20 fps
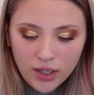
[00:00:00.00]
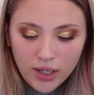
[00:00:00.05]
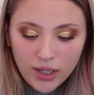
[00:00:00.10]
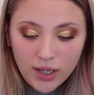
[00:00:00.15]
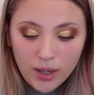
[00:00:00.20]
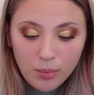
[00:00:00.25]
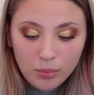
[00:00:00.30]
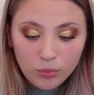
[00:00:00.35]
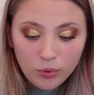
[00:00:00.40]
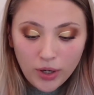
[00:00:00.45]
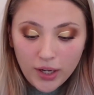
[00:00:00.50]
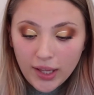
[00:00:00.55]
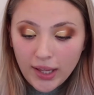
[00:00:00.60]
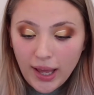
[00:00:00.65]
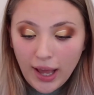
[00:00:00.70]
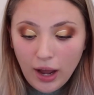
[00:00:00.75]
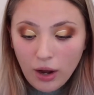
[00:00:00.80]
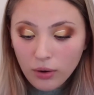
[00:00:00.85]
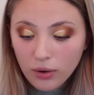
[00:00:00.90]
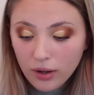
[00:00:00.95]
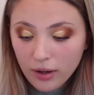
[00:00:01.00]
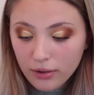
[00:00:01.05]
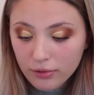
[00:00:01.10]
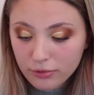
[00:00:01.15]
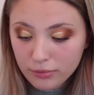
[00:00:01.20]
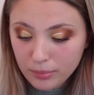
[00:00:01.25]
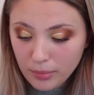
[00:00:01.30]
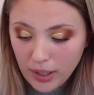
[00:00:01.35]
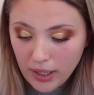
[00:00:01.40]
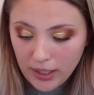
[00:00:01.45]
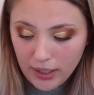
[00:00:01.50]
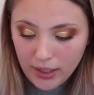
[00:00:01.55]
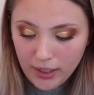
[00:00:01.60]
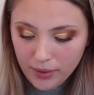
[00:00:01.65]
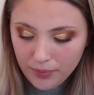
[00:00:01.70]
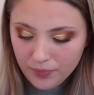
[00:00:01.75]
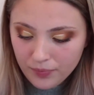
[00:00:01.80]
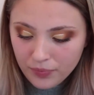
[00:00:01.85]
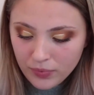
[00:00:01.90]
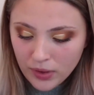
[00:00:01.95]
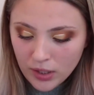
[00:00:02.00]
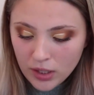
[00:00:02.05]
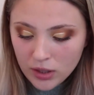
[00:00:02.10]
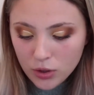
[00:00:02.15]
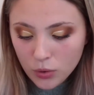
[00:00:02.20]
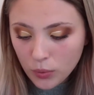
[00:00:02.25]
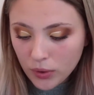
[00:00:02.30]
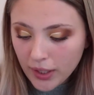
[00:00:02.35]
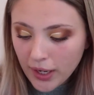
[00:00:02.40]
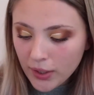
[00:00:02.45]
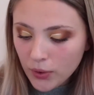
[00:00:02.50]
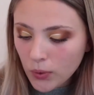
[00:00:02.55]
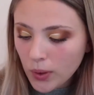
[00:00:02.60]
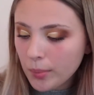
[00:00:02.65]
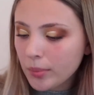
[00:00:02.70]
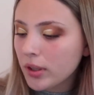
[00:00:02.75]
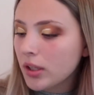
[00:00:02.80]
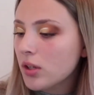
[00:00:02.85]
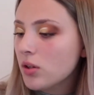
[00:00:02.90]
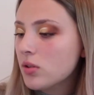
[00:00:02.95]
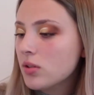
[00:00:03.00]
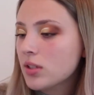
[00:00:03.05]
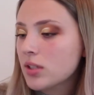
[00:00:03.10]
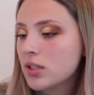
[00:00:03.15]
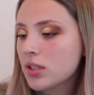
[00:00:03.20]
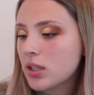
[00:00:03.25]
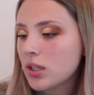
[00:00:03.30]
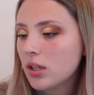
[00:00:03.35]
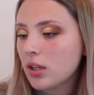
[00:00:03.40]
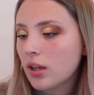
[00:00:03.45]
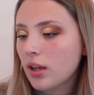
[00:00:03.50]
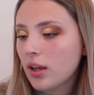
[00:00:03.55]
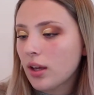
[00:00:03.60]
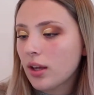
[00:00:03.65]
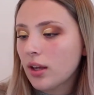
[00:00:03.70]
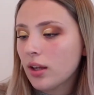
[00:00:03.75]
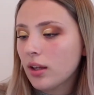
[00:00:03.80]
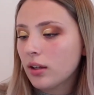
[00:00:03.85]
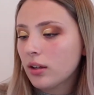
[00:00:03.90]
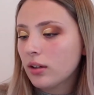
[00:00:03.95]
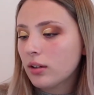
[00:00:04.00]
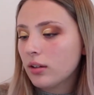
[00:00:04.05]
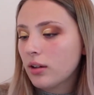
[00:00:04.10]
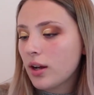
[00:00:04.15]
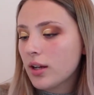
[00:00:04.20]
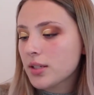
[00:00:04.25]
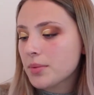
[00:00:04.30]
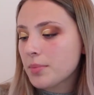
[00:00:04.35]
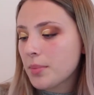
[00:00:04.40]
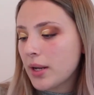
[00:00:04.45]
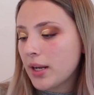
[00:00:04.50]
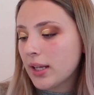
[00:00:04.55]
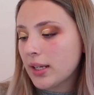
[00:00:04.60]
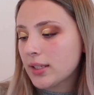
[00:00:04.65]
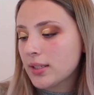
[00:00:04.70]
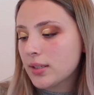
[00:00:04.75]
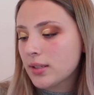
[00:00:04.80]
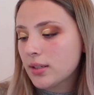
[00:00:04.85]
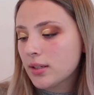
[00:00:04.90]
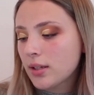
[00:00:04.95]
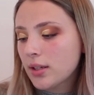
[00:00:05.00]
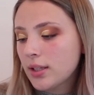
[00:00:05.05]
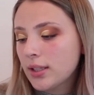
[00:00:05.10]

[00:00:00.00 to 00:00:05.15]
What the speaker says: And I'm running out of the one I normally use is the It Cosmetics